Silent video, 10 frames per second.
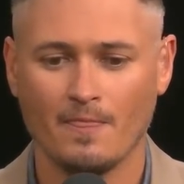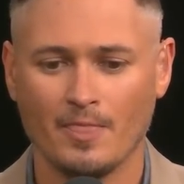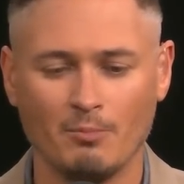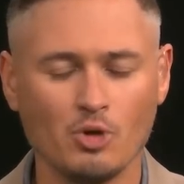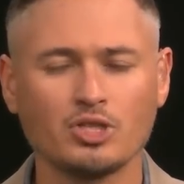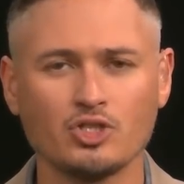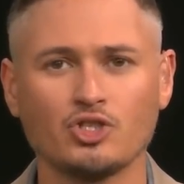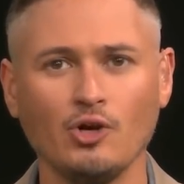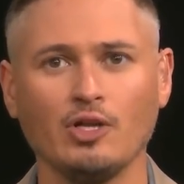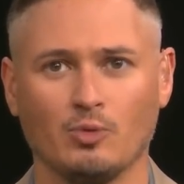The most
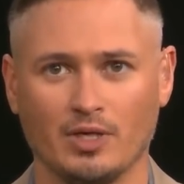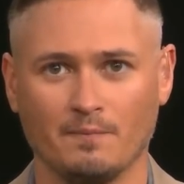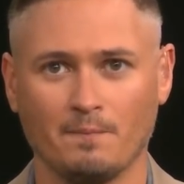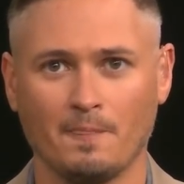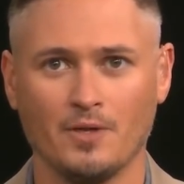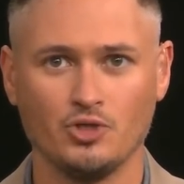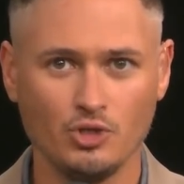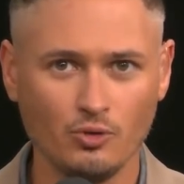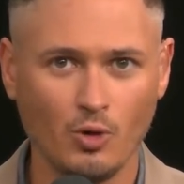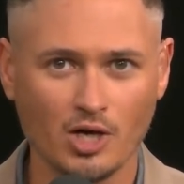concerning one:
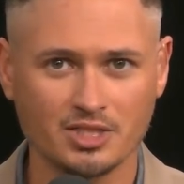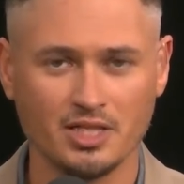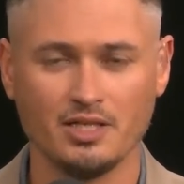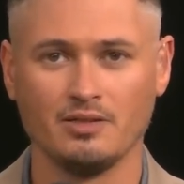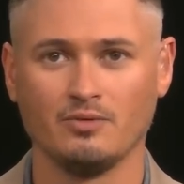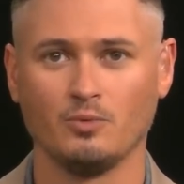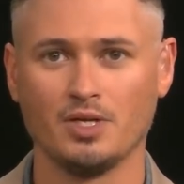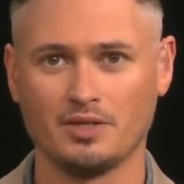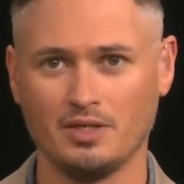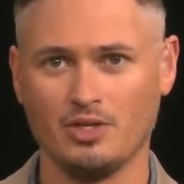dude walks in
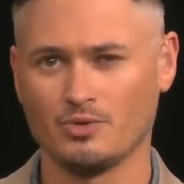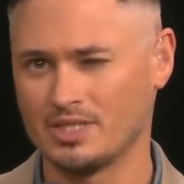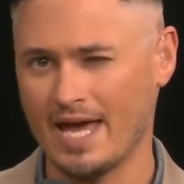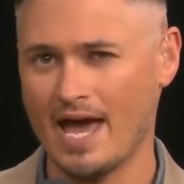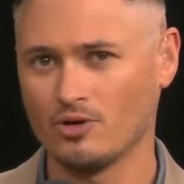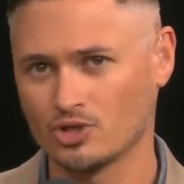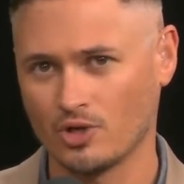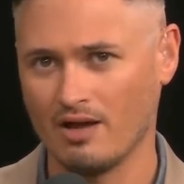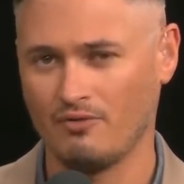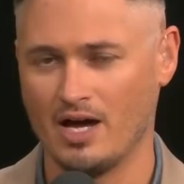with either his dad or his
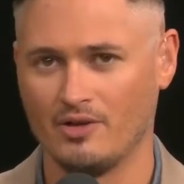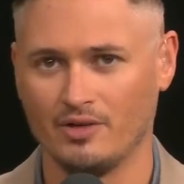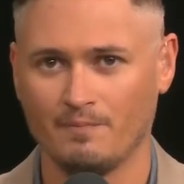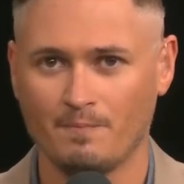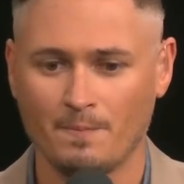grandfather,